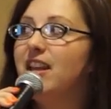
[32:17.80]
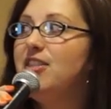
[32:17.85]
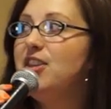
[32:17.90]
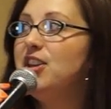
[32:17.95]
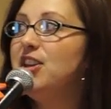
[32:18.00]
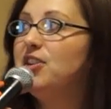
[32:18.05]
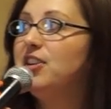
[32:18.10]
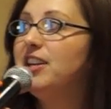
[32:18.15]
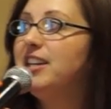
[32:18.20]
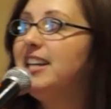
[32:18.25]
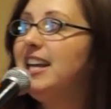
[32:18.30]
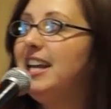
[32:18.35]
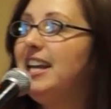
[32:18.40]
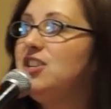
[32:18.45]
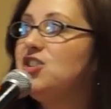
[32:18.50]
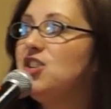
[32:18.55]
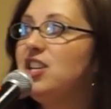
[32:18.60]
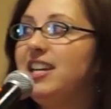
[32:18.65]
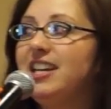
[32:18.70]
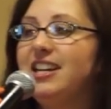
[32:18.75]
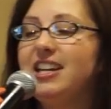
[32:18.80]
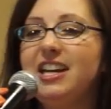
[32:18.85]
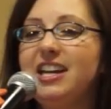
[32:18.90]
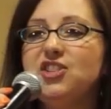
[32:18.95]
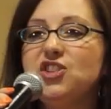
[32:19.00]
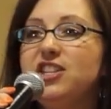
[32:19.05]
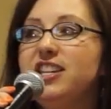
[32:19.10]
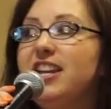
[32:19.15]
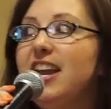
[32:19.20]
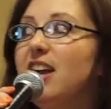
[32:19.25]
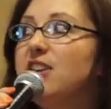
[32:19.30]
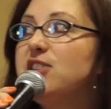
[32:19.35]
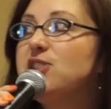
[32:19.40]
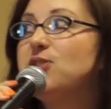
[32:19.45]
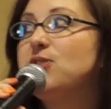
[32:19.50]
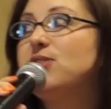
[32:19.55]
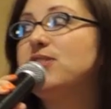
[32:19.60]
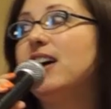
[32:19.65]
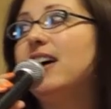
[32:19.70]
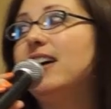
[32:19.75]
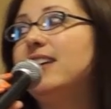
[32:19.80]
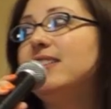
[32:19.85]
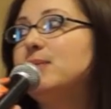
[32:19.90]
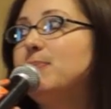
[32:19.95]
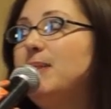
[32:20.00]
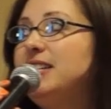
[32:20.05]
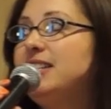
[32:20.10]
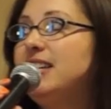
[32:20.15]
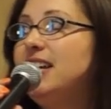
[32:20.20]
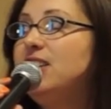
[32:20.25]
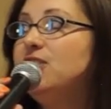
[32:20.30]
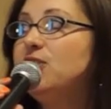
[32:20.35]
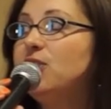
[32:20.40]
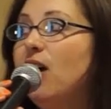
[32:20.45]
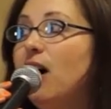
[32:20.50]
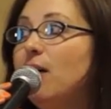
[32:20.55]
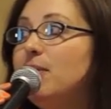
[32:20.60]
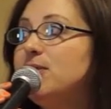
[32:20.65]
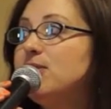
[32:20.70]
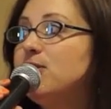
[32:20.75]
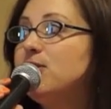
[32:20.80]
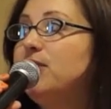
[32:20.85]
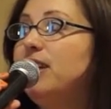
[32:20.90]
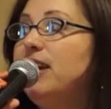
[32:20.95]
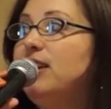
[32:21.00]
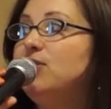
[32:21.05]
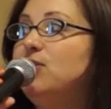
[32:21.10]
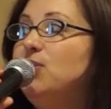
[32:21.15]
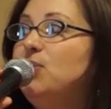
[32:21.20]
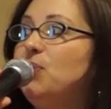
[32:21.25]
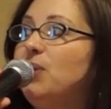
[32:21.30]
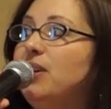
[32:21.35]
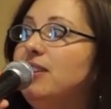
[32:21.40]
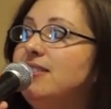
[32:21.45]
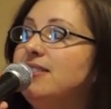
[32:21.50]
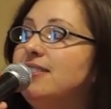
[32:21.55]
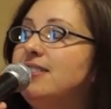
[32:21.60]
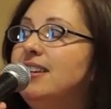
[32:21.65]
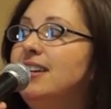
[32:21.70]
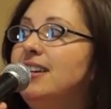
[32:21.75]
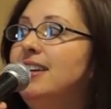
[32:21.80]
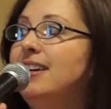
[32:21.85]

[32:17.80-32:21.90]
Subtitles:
engaging. Engage in the exercise. Maintain your hobbies. Create new ones.